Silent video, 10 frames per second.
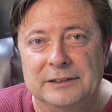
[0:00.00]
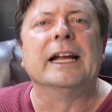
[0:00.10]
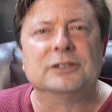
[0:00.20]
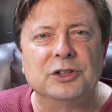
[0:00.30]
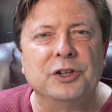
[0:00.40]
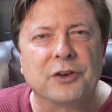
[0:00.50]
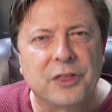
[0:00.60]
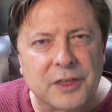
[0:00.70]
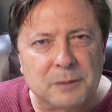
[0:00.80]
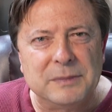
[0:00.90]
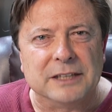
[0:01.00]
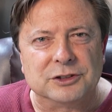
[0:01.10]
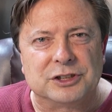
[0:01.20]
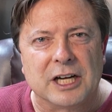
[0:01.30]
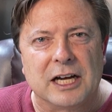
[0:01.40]
And so your
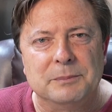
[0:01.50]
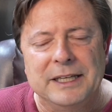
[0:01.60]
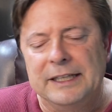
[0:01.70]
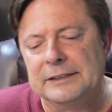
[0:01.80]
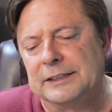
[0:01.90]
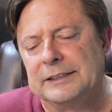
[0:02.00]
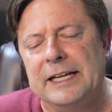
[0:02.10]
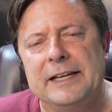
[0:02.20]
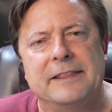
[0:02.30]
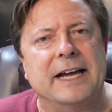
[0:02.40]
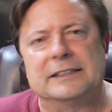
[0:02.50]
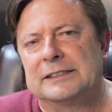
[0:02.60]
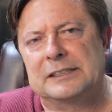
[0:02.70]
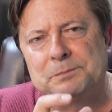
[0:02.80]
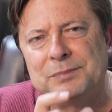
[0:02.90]
thumbnail's job is to take that
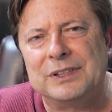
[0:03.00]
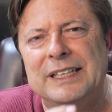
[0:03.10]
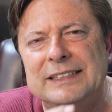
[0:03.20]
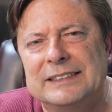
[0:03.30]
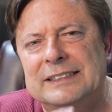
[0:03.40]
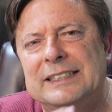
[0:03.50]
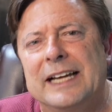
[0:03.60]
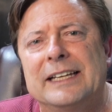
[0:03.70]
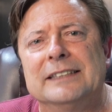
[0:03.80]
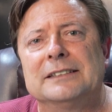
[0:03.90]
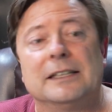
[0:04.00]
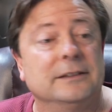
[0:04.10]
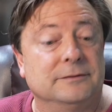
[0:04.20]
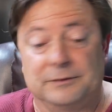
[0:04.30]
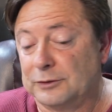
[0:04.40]
split second
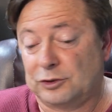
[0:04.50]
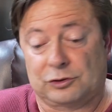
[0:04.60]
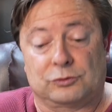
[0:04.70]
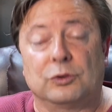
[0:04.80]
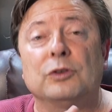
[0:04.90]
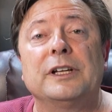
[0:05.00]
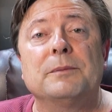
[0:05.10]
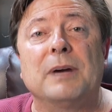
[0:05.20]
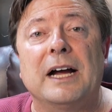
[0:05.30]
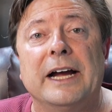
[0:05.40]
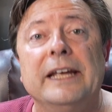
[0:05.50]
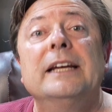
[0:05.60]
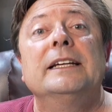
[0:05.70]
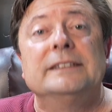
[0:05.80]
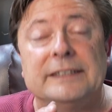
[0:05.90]
of scrolling by
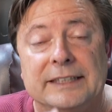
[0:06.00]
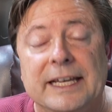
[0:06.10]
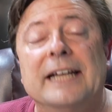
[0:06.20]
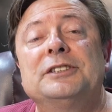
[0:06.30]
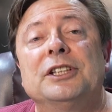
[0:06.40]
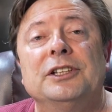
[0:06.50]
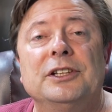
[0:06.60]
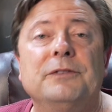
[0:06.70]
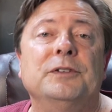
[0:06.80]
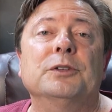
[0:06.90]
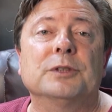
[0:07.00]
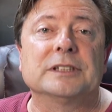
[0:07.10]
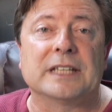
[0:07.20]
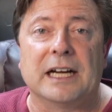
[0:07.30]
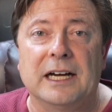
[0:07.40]
to catch the
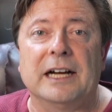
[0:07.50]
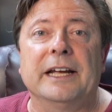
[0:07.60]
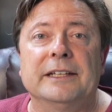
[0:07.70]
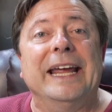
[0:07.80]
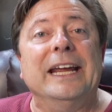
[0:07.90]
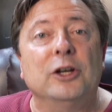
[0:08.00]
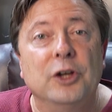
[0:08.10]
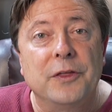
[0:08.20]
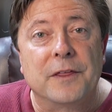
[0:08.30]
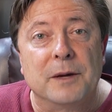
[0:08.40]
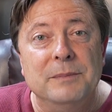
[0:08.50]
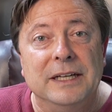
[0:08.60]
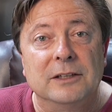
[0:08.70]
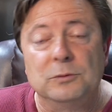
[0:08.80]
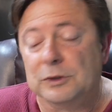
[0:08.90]
viewer's eye. A good
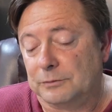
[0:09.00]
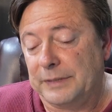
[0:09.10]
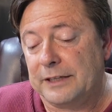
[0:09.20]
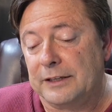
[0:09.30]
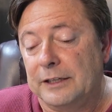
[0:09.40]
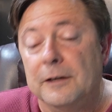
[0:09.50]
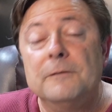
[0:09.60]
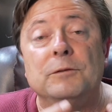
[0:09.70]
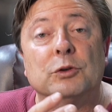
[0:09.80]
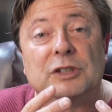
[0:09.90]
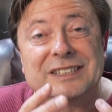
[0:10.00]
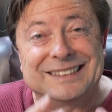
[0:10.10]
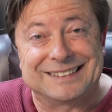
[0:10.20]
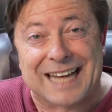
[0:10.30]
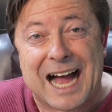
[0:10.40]
thumbnail will make the viewer
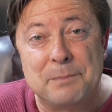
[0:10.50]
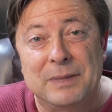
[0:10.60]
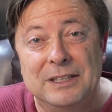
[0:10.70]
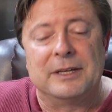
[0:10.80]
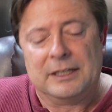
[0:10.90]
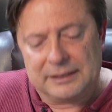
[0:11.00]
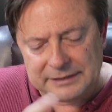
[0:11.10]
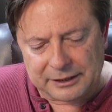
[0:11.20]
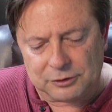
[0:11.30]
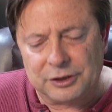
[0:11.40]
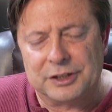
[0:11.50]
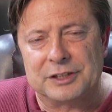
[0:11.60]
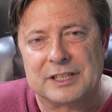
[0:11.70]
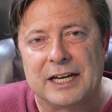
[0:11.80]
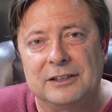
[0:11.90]
stop, take a look at the
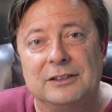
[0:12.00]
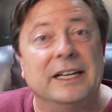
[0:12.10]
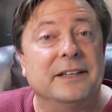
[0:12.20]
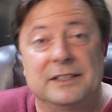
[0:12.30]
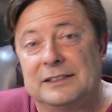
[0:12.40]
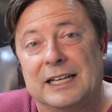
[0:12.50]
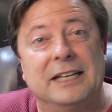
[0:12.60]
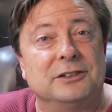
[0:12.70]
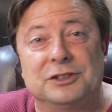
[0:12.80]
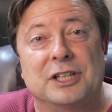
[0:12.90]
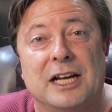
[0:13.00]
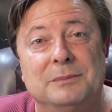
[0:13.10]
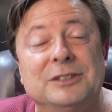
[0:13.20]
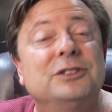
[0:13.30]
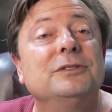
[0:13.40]
title, and the title's
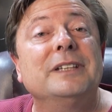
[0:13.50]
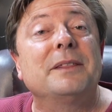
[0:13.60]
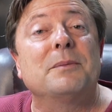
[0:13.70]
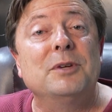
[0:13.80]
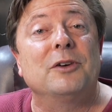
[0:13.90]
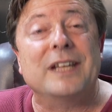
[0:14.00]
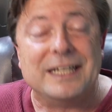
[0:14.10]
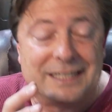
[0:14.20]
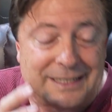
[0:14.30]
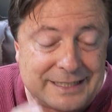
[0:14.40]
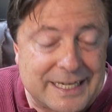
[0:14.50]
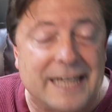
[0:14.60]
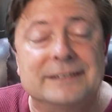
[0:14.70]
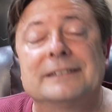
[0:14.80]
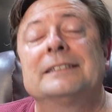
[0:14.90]
job is to let them know that,
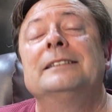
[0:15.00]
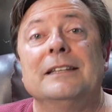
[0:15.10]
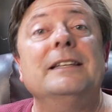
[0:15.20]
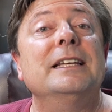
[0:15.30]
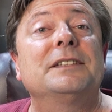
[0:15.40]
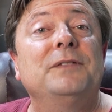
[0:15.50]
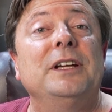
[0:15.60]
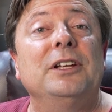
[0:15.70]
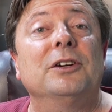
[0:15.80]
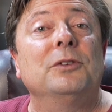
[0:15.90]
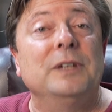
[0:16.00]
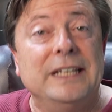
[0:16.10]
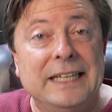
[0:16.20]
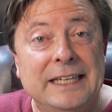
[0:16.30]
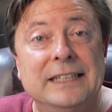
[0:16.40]
yes, this video
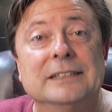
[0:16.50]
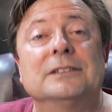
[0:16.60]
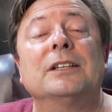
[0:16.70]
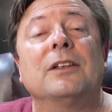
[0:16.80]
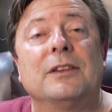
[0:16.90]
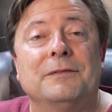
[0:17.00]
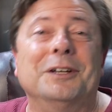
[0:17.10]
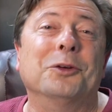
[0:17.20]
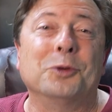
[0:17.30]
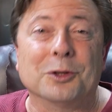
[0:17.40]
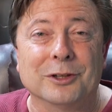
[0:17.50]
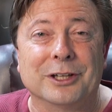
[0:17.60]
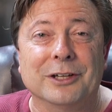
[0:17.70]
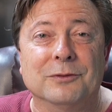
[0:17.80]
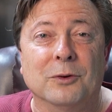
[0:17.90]
is the video you're
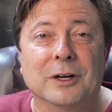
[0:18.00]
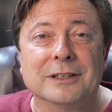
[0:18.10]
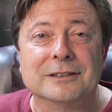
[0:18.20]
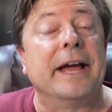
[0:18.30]
looking for.